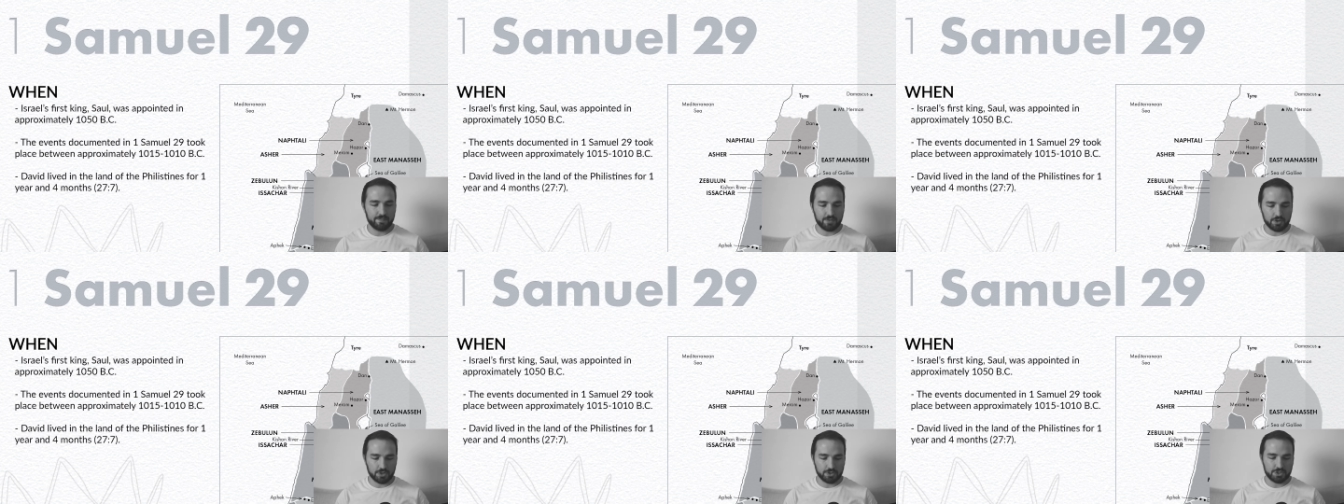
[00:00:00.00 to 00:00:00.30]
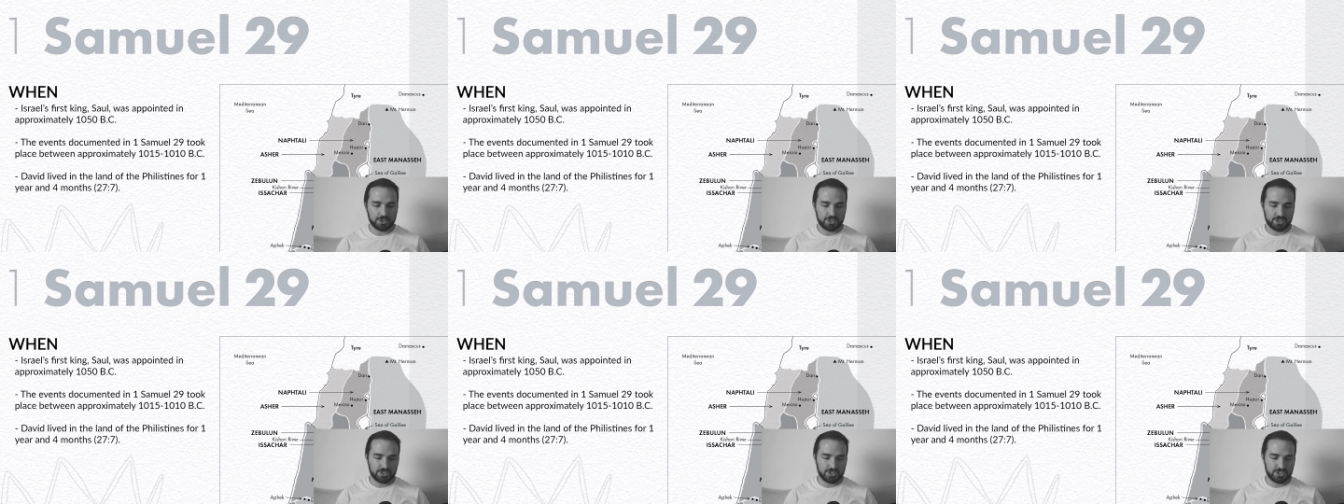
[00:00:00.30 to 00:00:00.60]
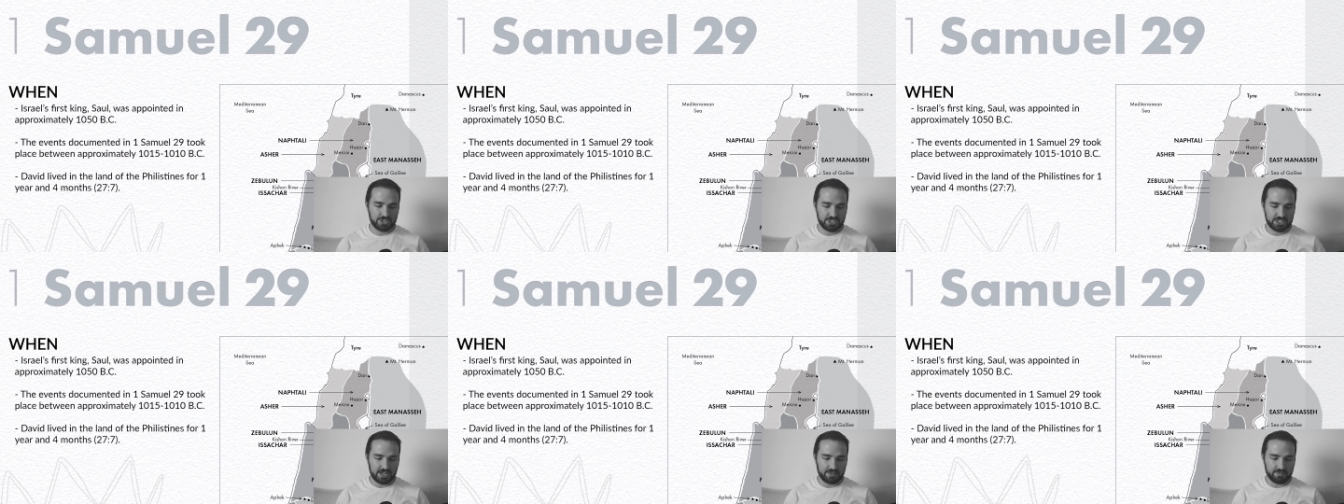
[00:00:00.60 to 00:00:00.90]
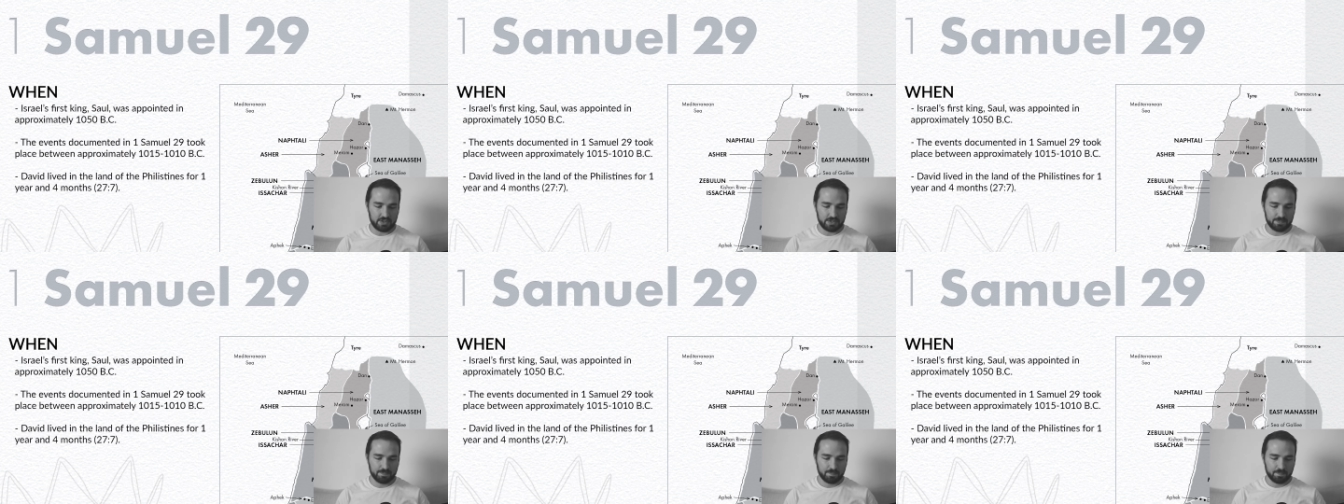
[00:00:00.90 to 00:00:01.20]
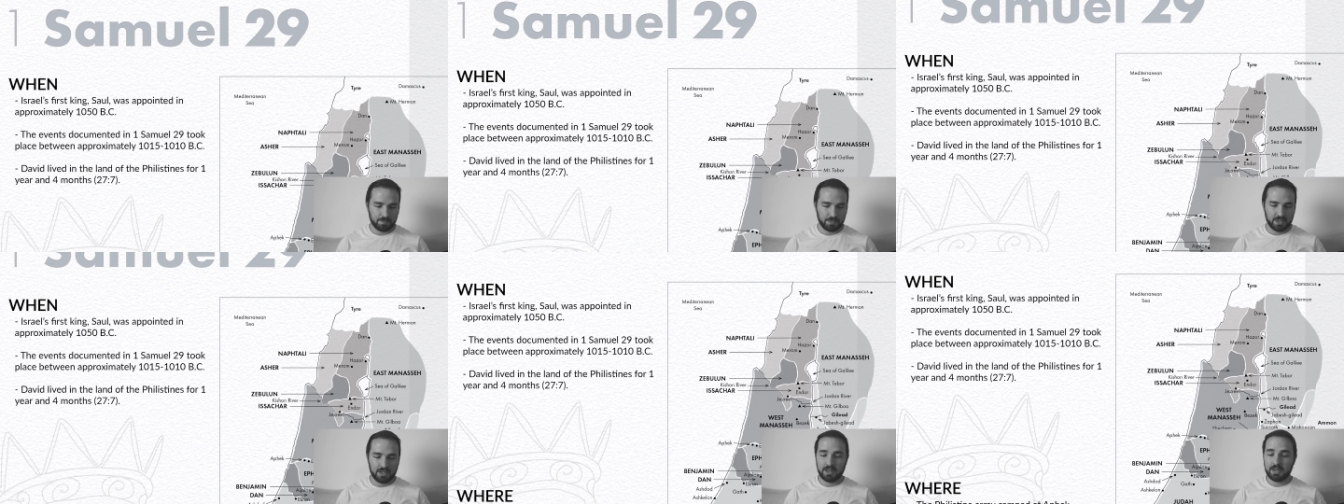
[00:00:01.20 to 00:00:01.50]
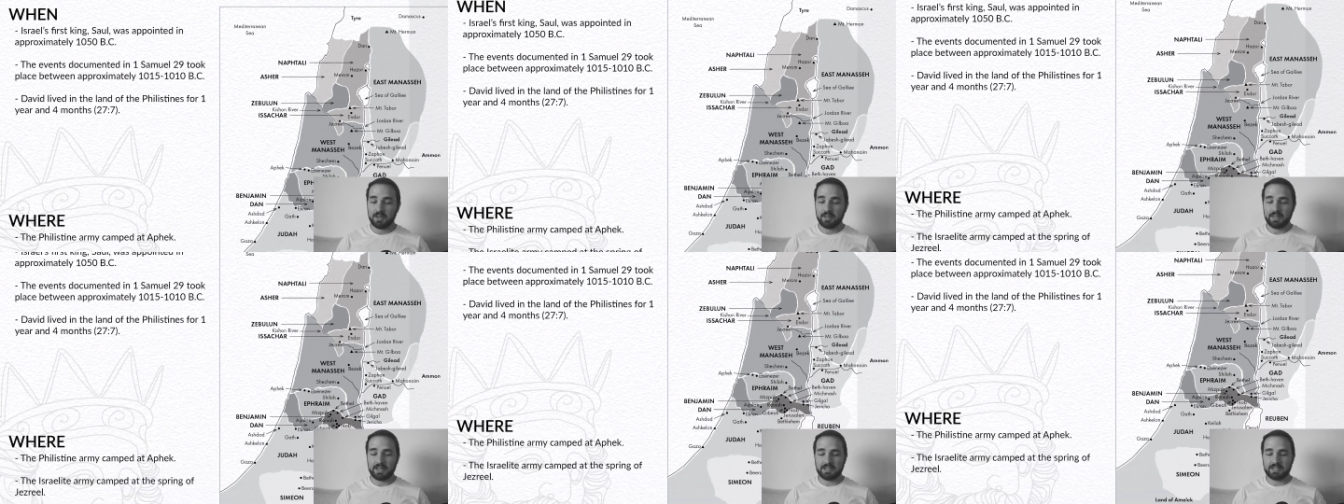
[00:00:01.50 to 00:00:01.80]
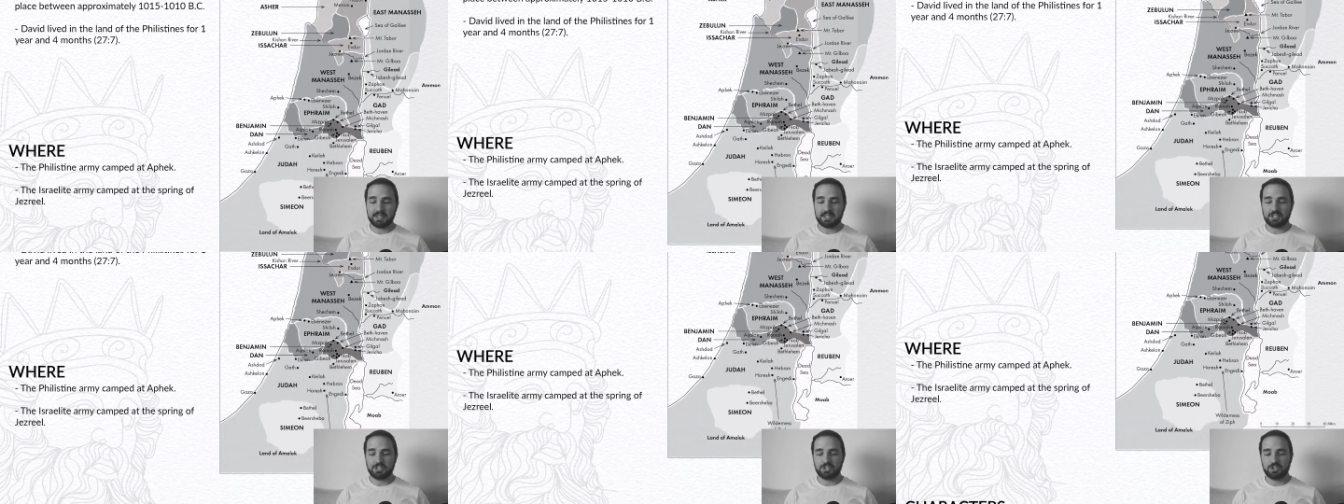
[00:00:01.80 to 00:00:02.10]
verse 7. That
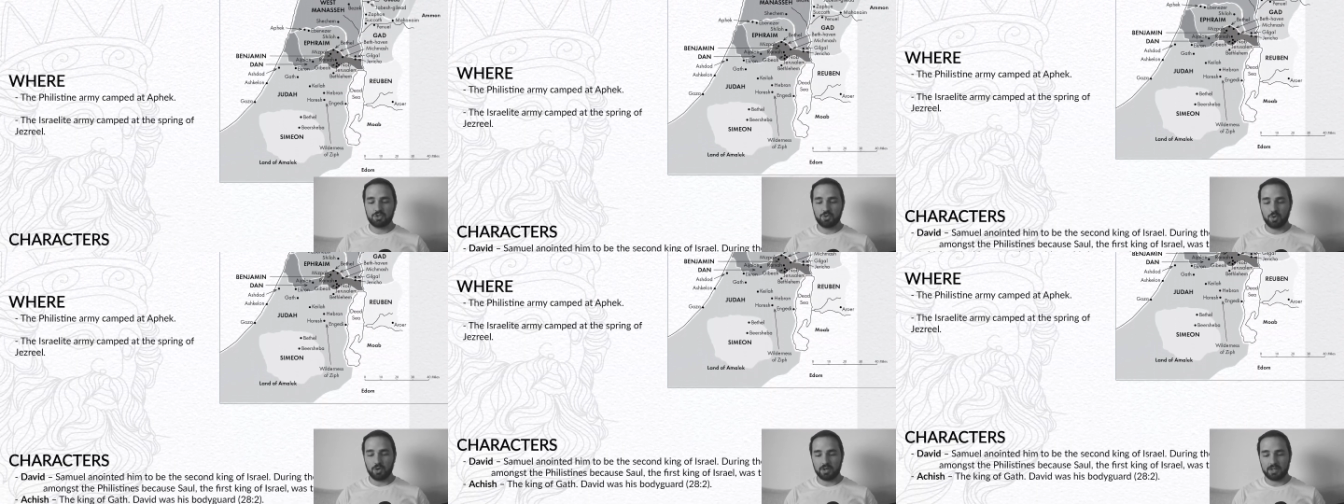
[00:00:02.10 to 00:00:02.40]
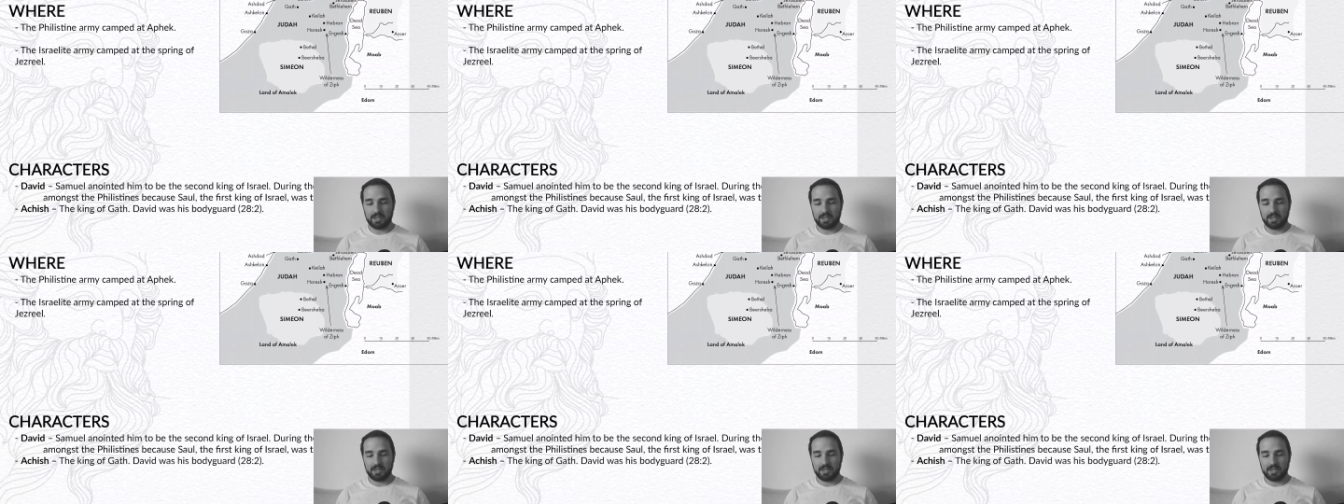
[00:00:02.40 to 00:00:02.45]
takes us to our